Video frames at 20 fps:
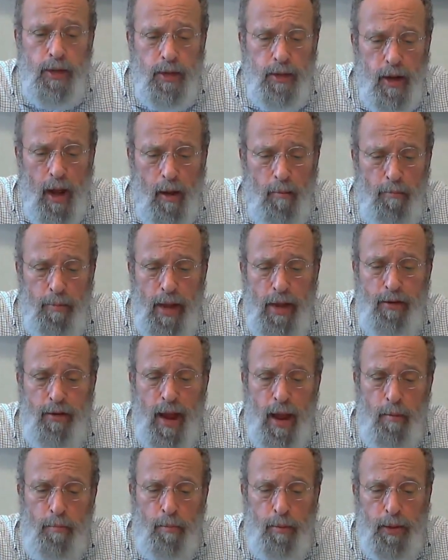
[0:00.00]
denominator
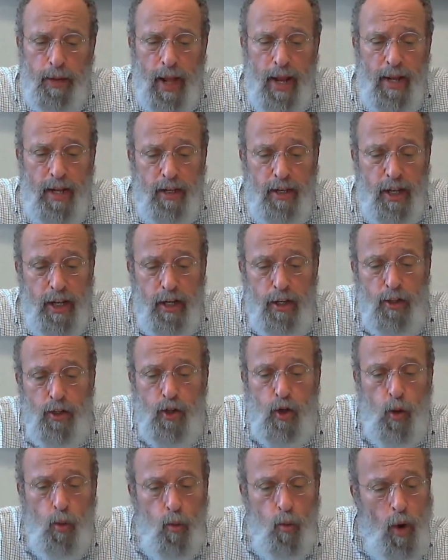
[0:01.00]
and blend
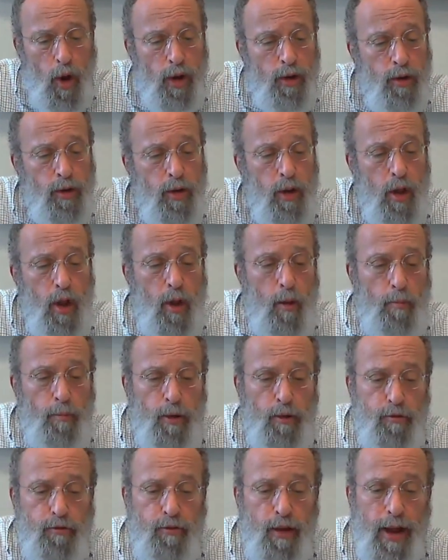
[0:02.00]
into one
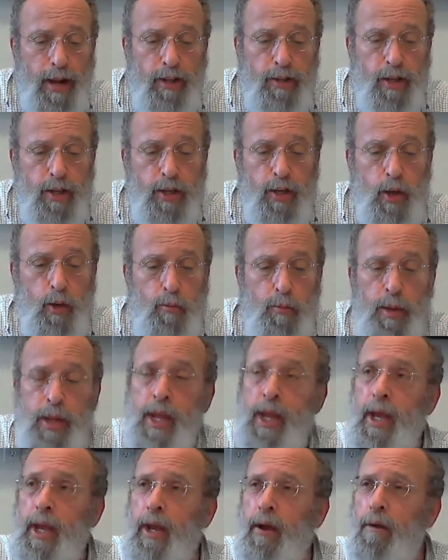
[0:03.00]
perfected
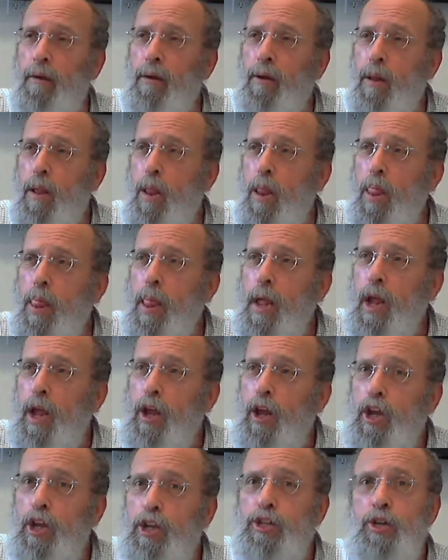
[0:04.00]
being.
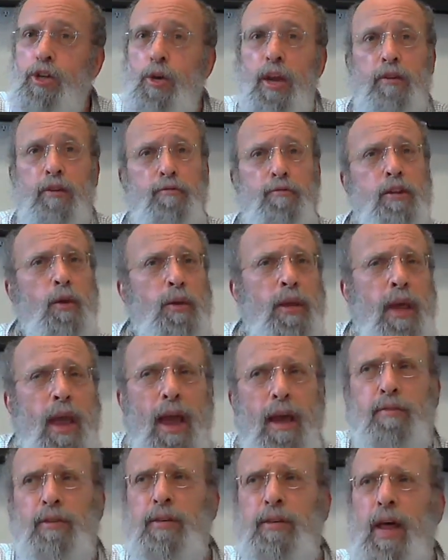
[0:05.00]
So even though
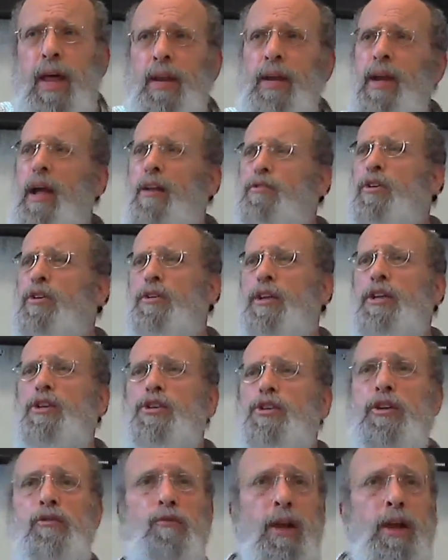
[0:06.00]
you have a lot of
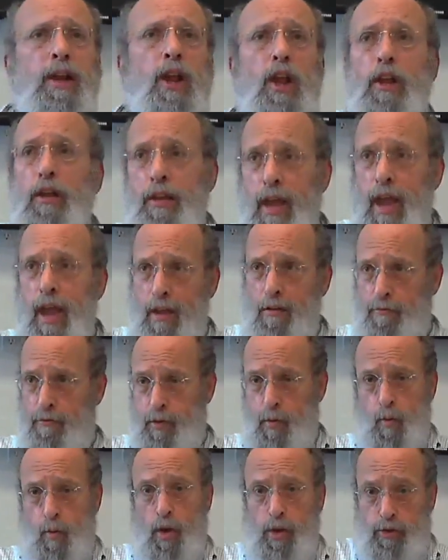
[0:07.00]
contradiction, right? You
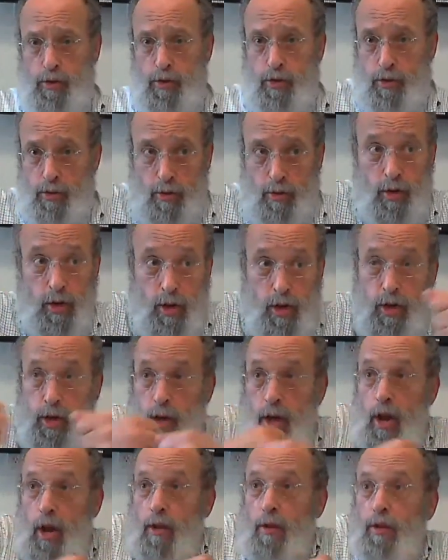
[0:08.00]
have the ones,
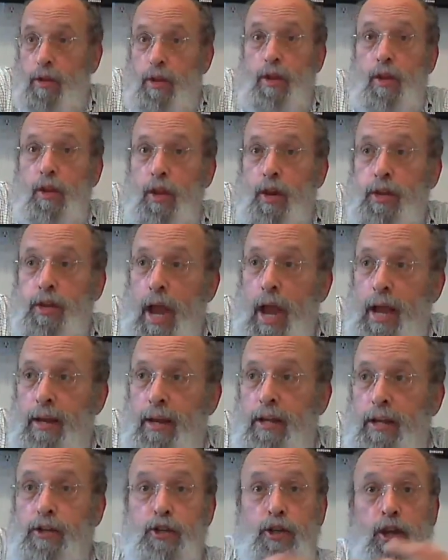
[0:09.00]
the
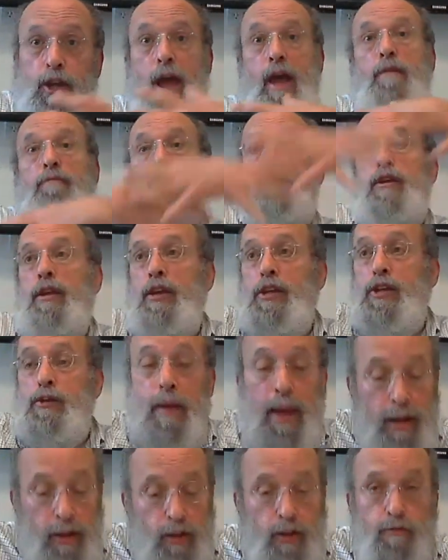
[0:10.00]
tightness, you have the
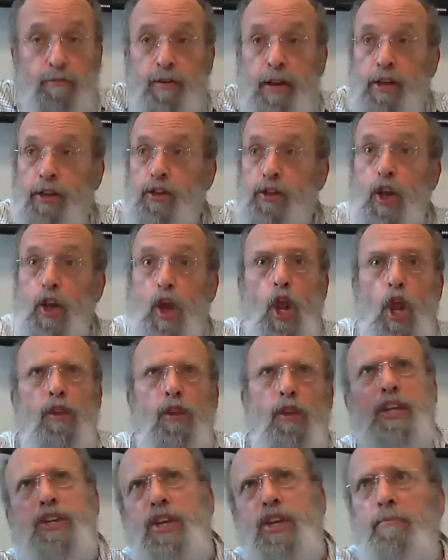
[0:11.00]
expansiveness.
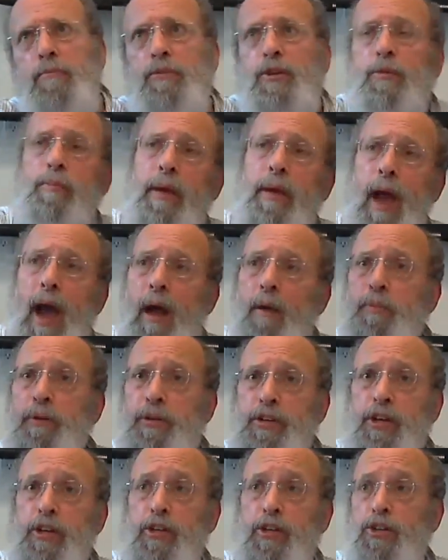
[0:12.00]
These seem to be
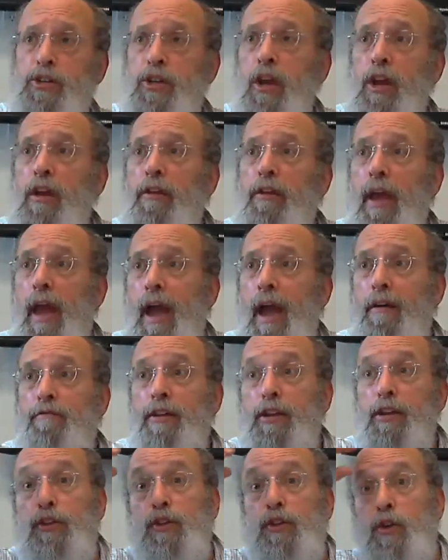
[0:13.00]
opposites. You
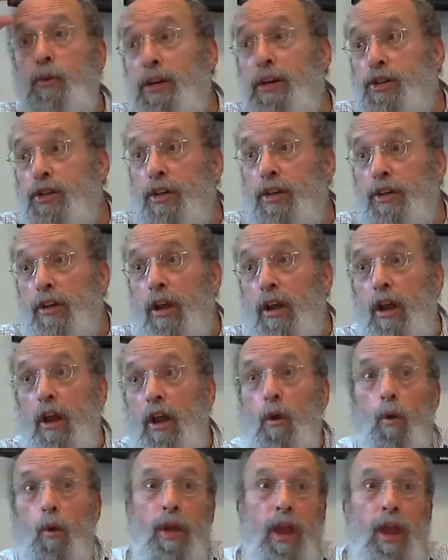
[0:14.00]
have intuition,
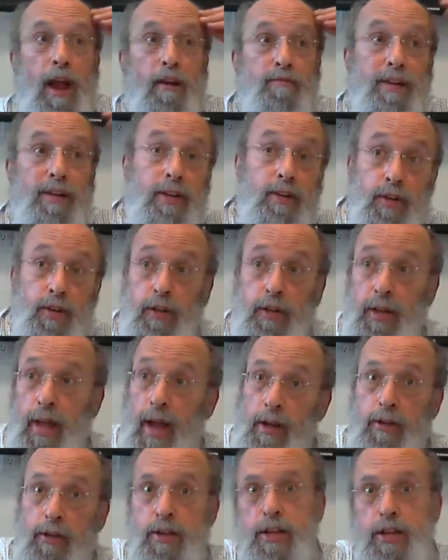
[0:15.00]
or you have
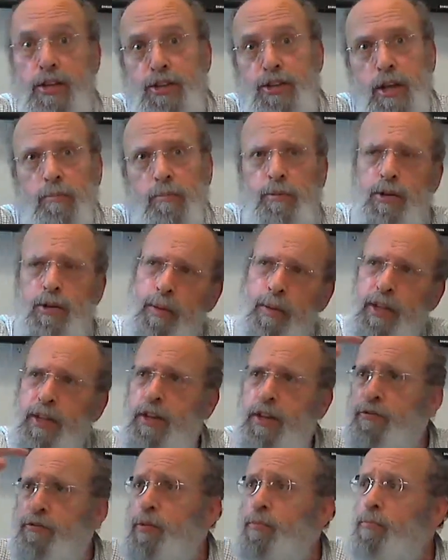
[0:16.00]
intellect. These seem to be
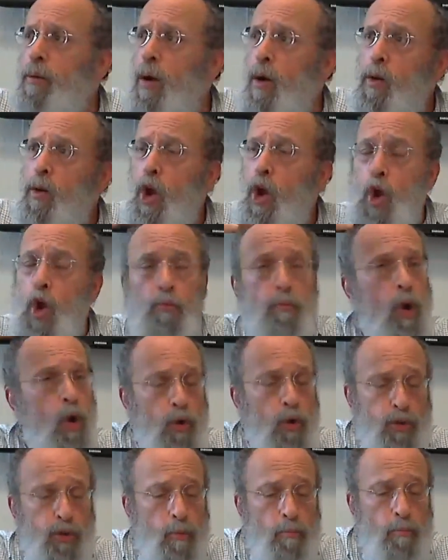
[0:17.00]
different
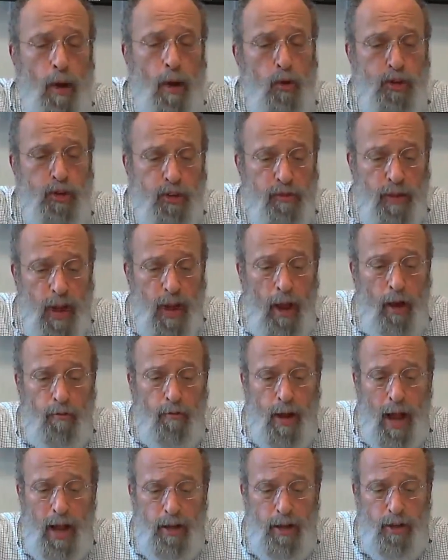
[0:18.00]
modes
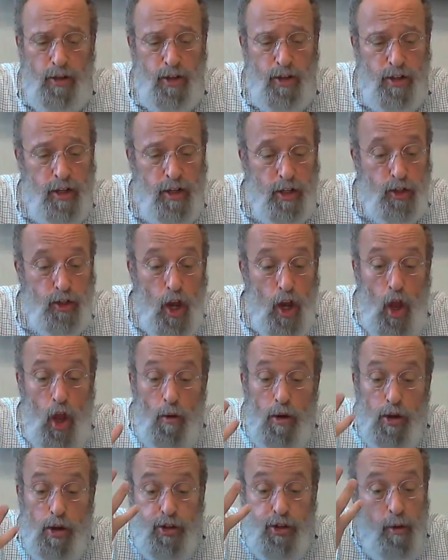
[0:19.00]
of consciousness.
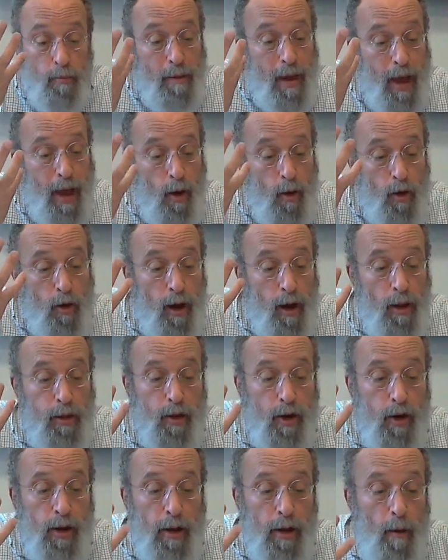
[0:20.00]
Somehow or
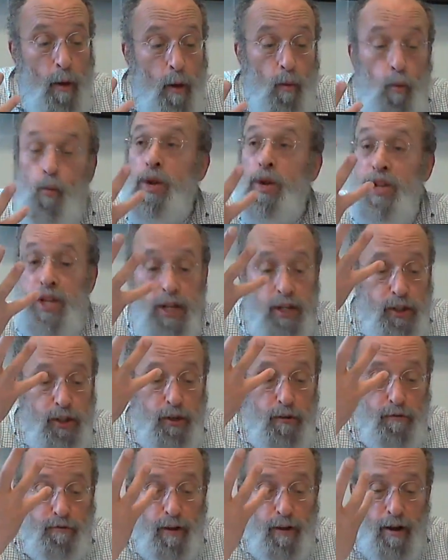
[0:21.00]
other, within
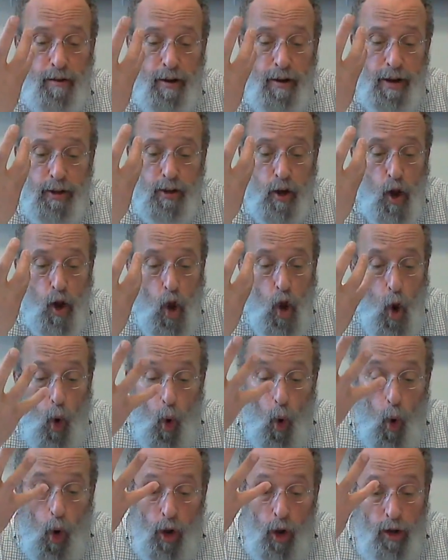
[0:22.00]
Tiferet,
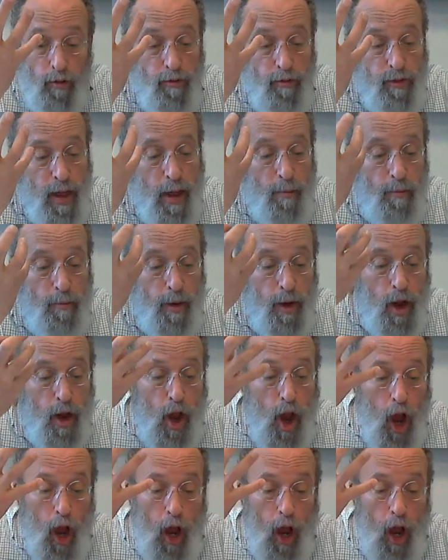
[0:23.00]
all of them